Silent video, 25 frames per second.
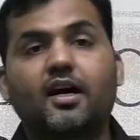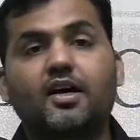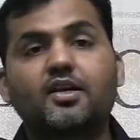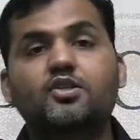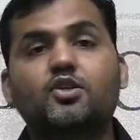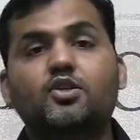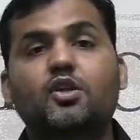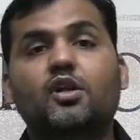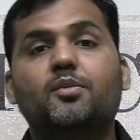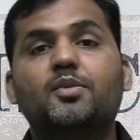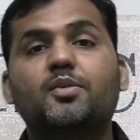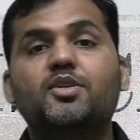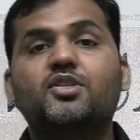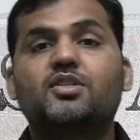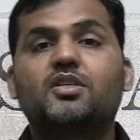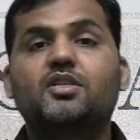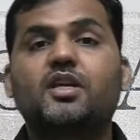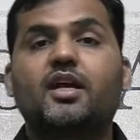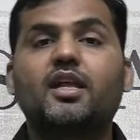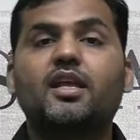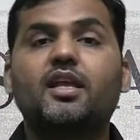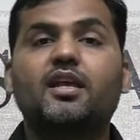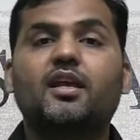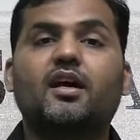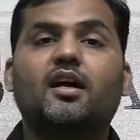So you'll be
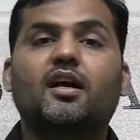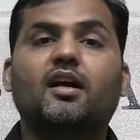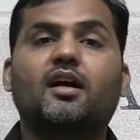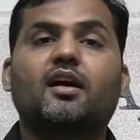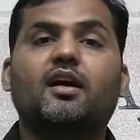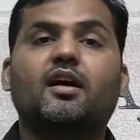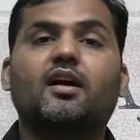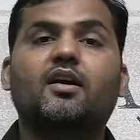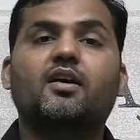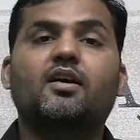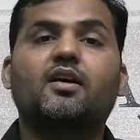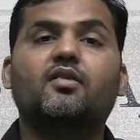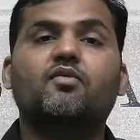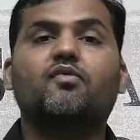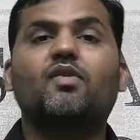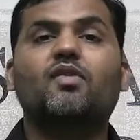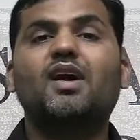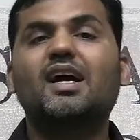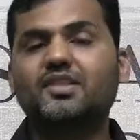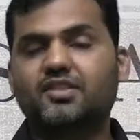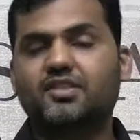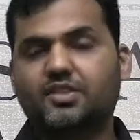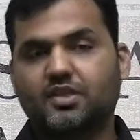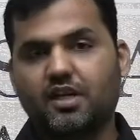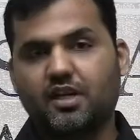studying a
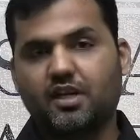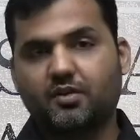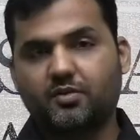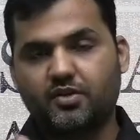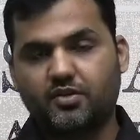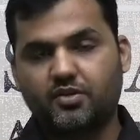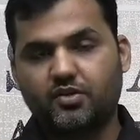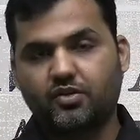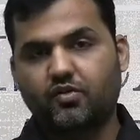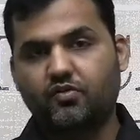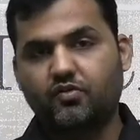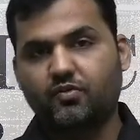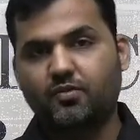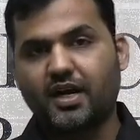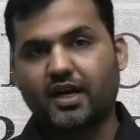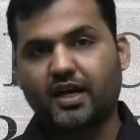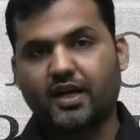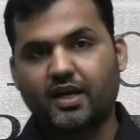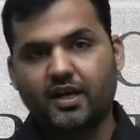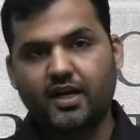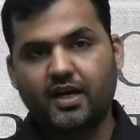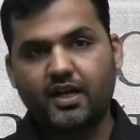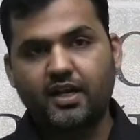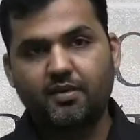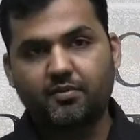vast syllabus of
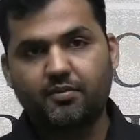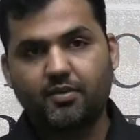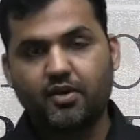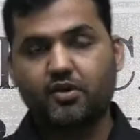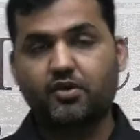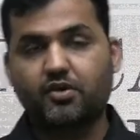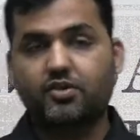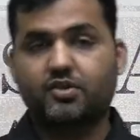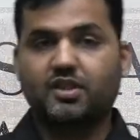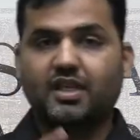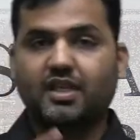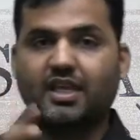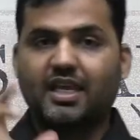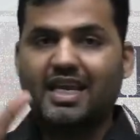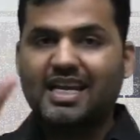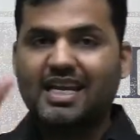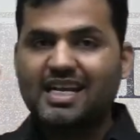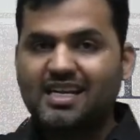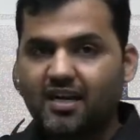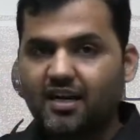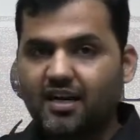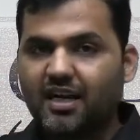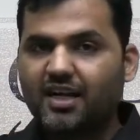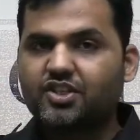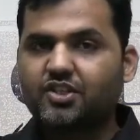marketing, because
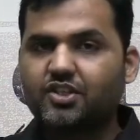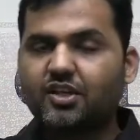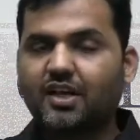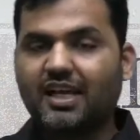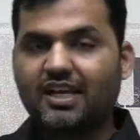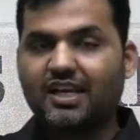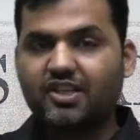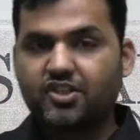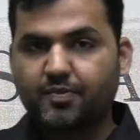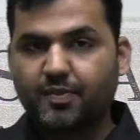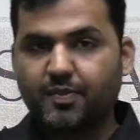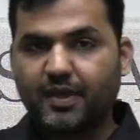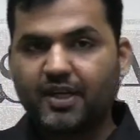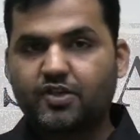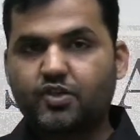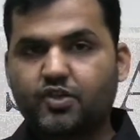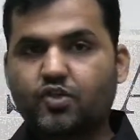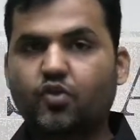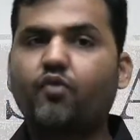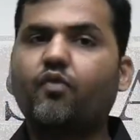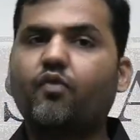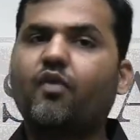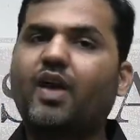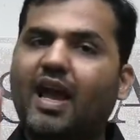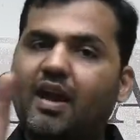international aspects
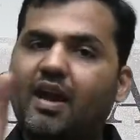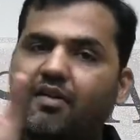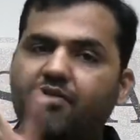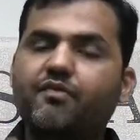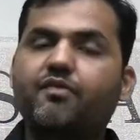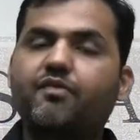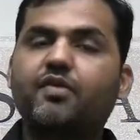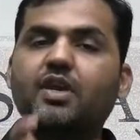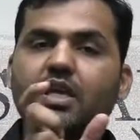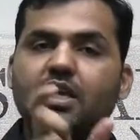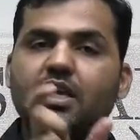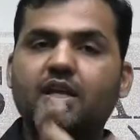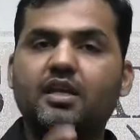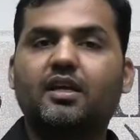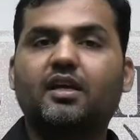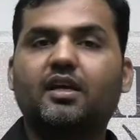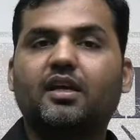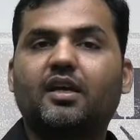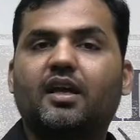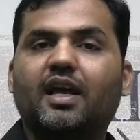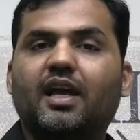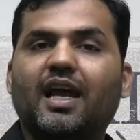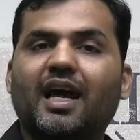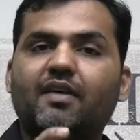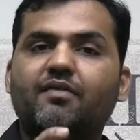of every
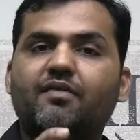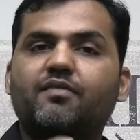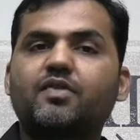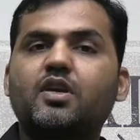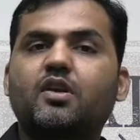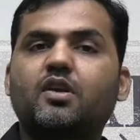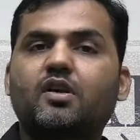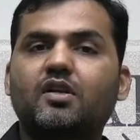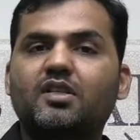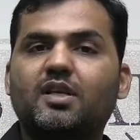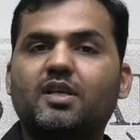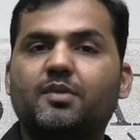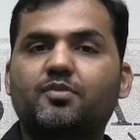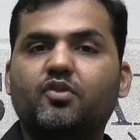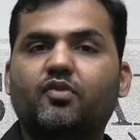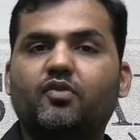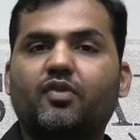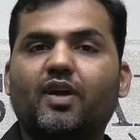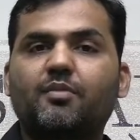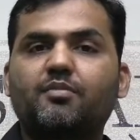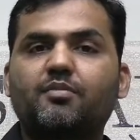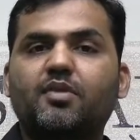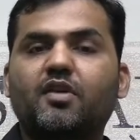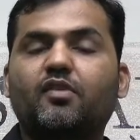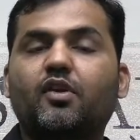concepts of
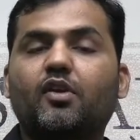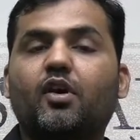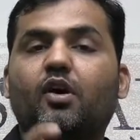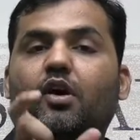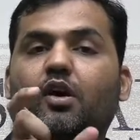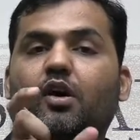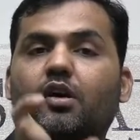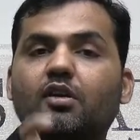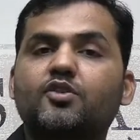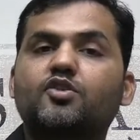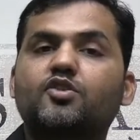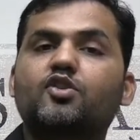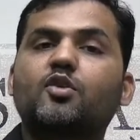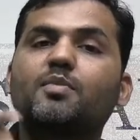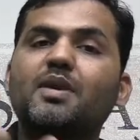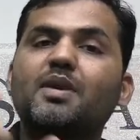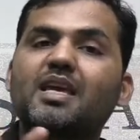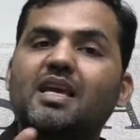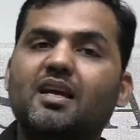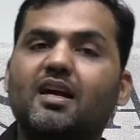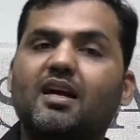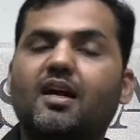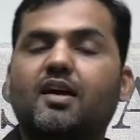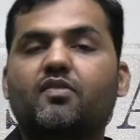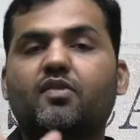MBA will also be
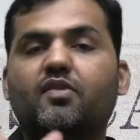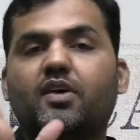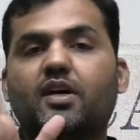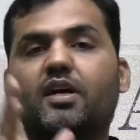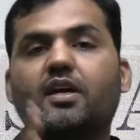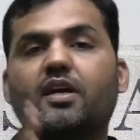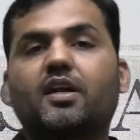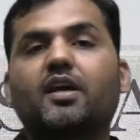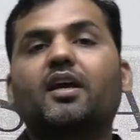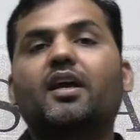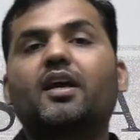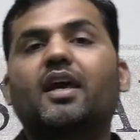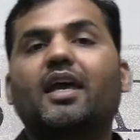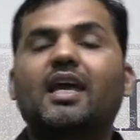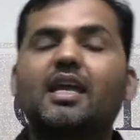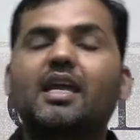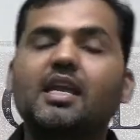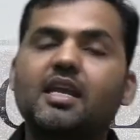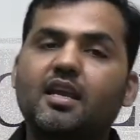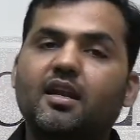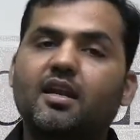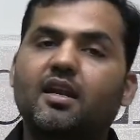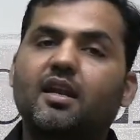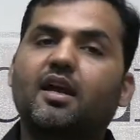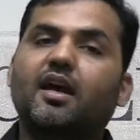covered
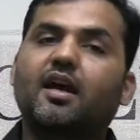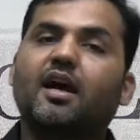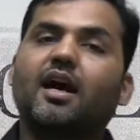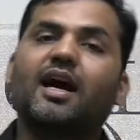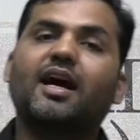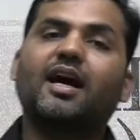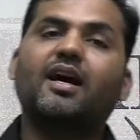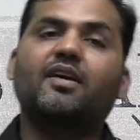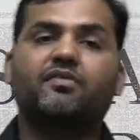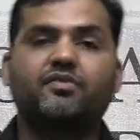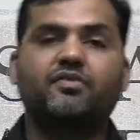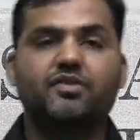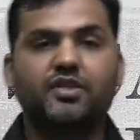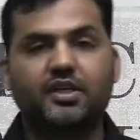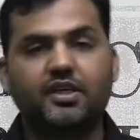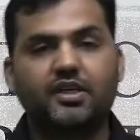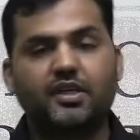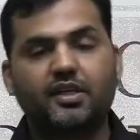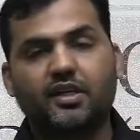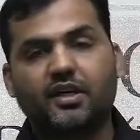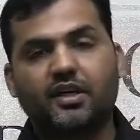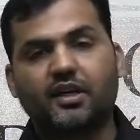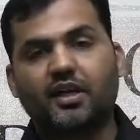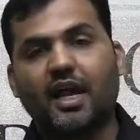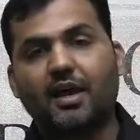in
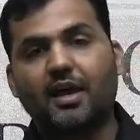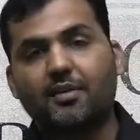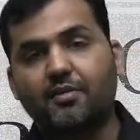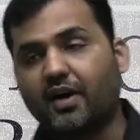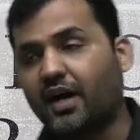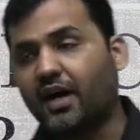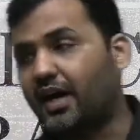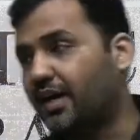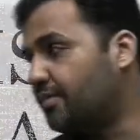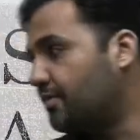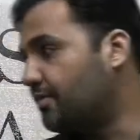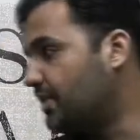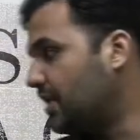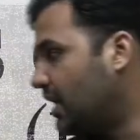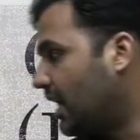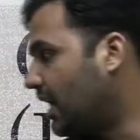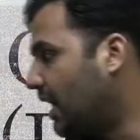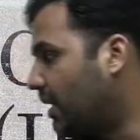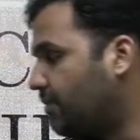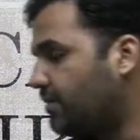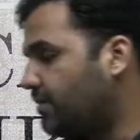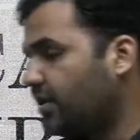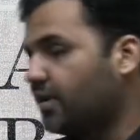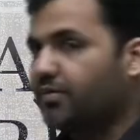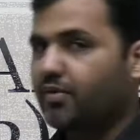IIFT IB
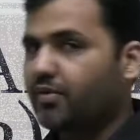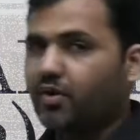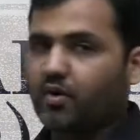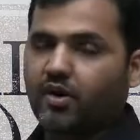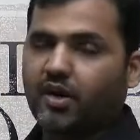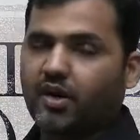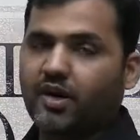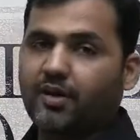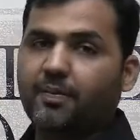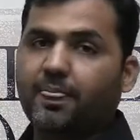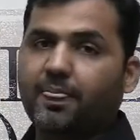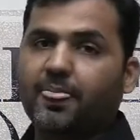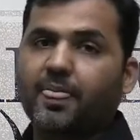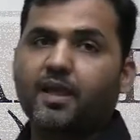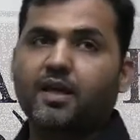MBA program.